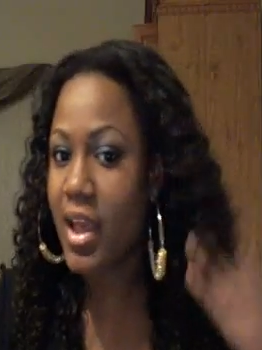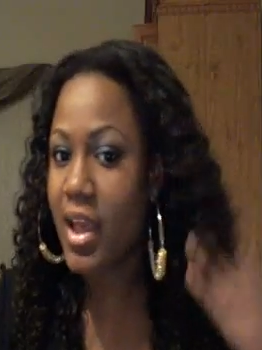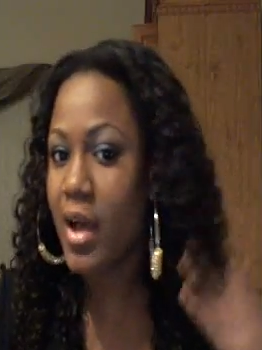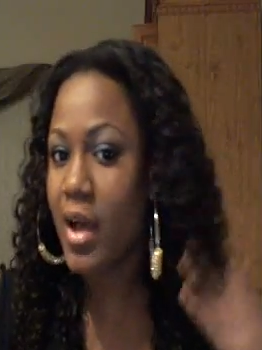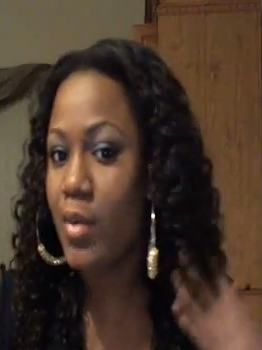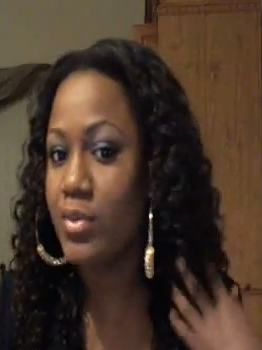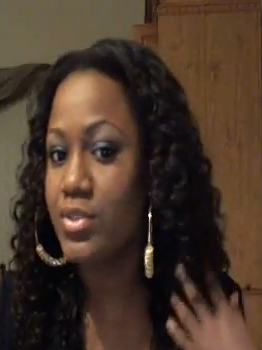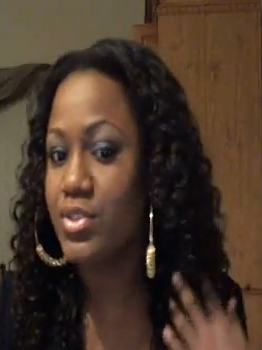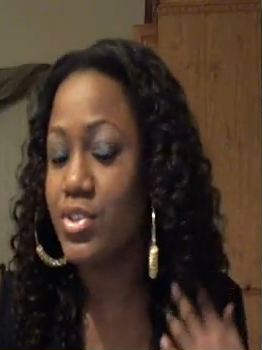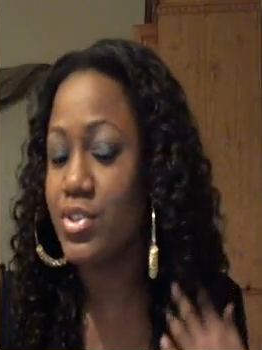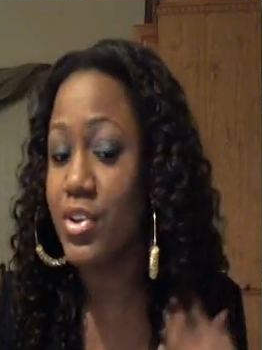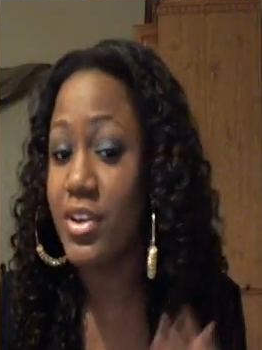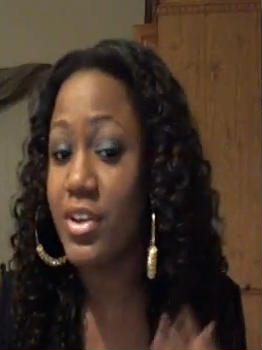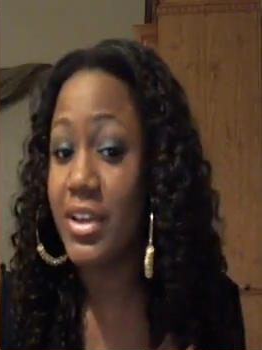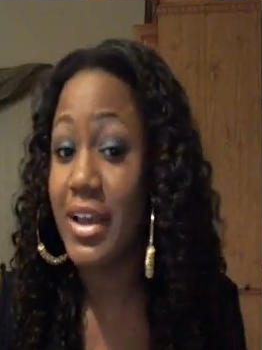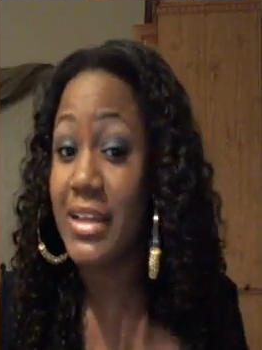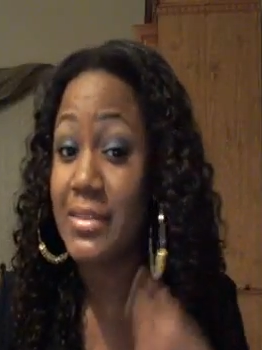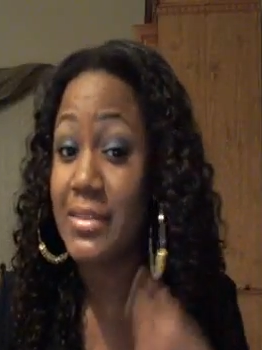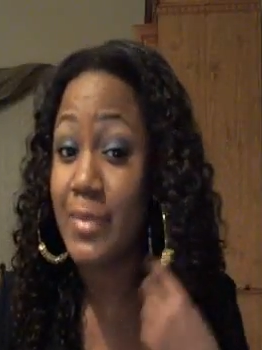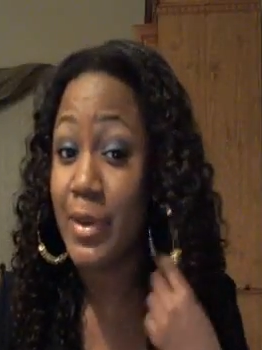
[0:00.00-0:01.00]
I want to show you
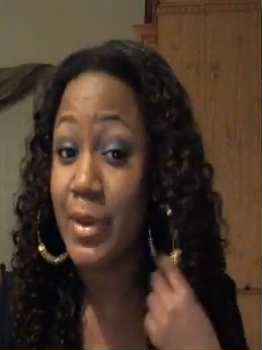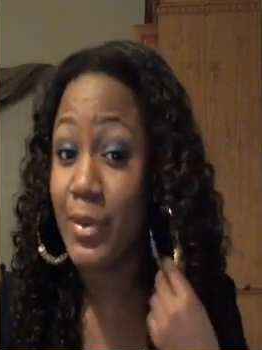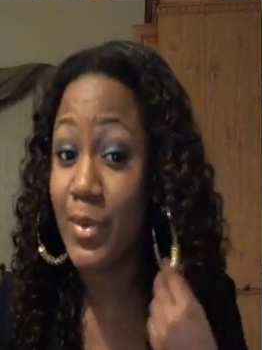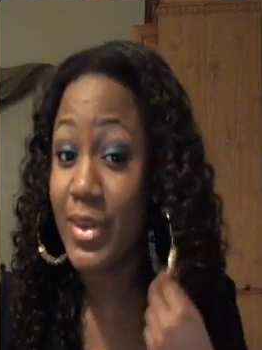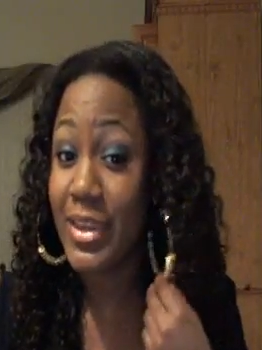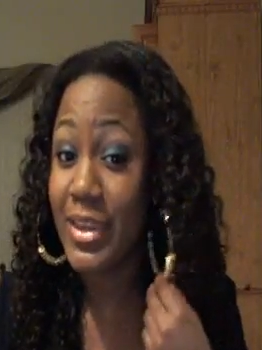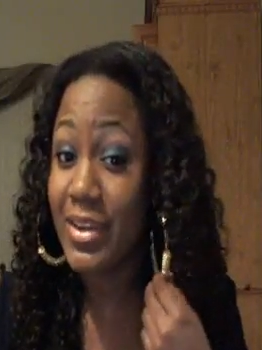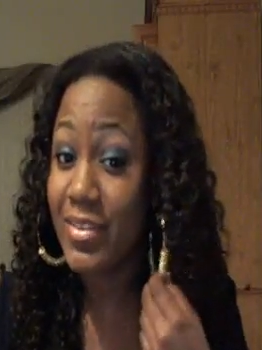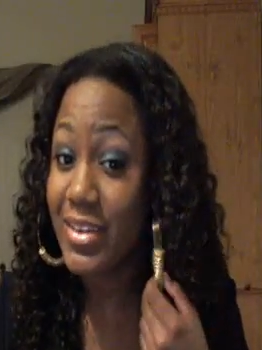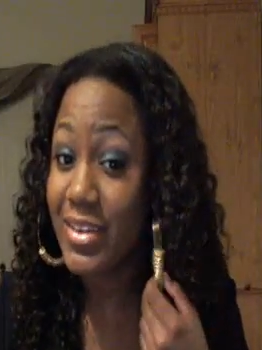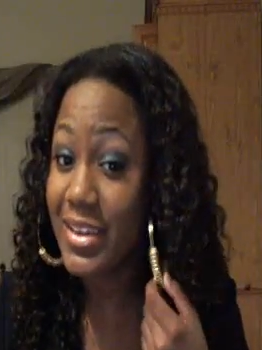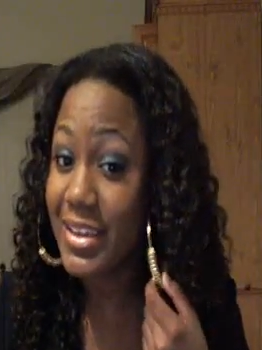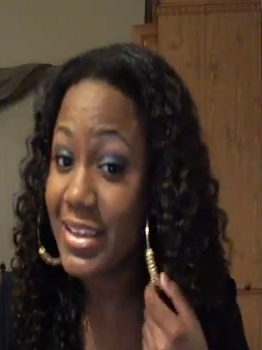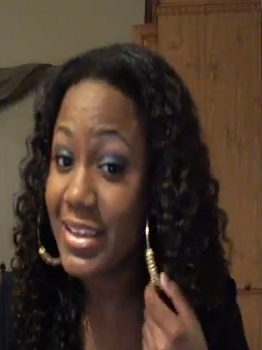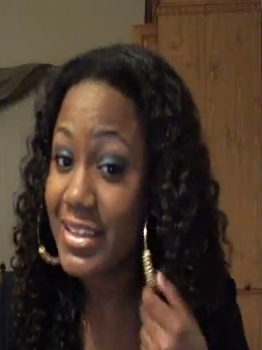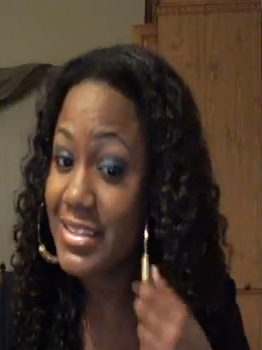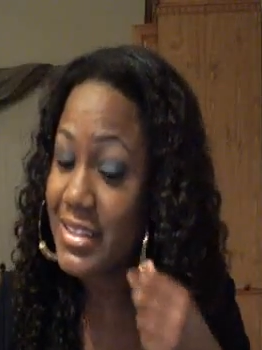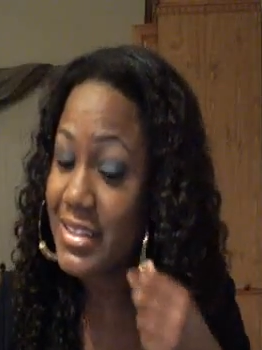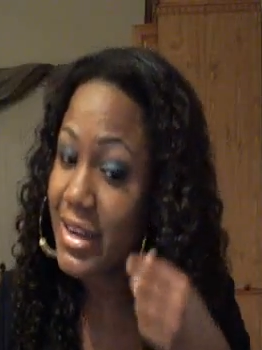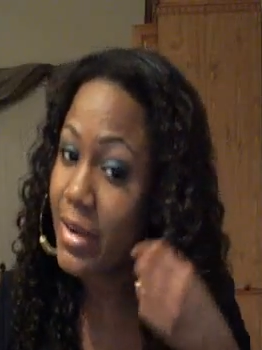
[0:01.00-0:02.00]
guys my new
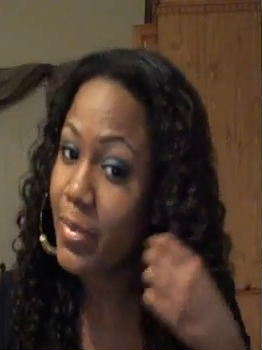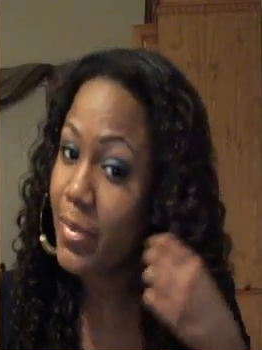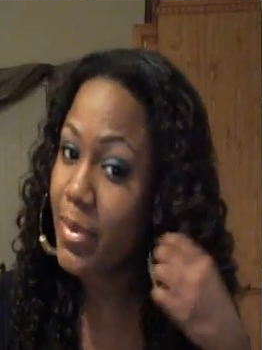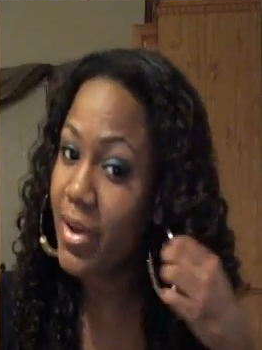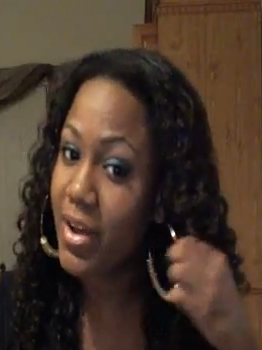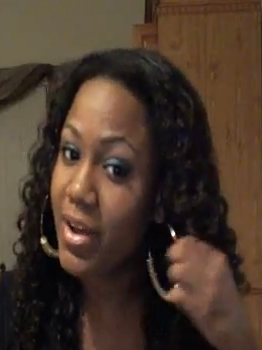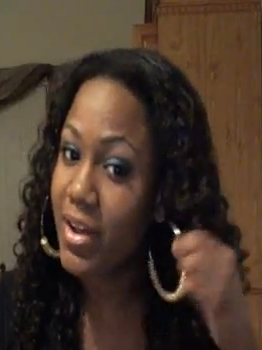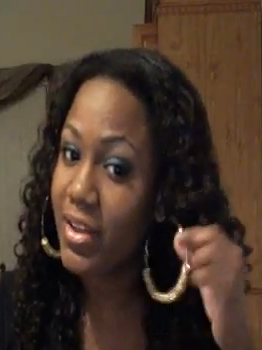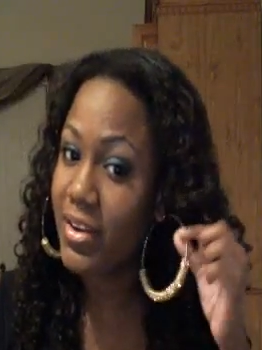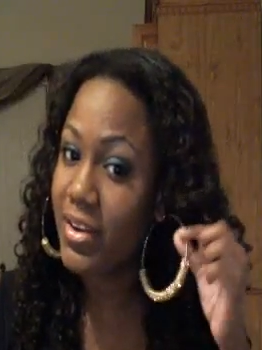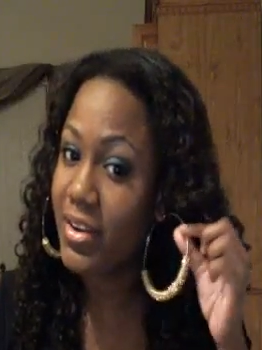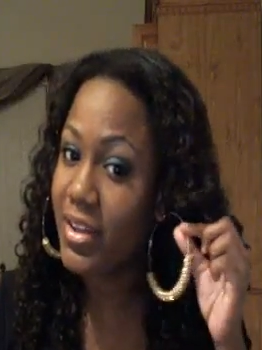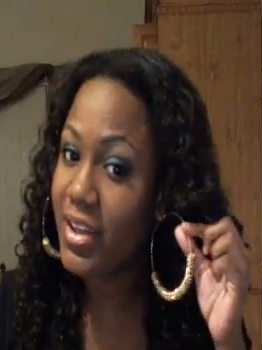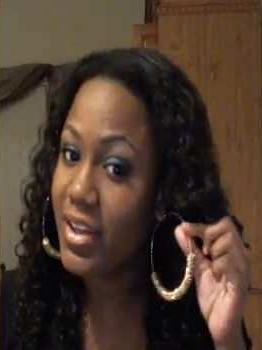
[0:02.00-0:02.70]
earrings that I bought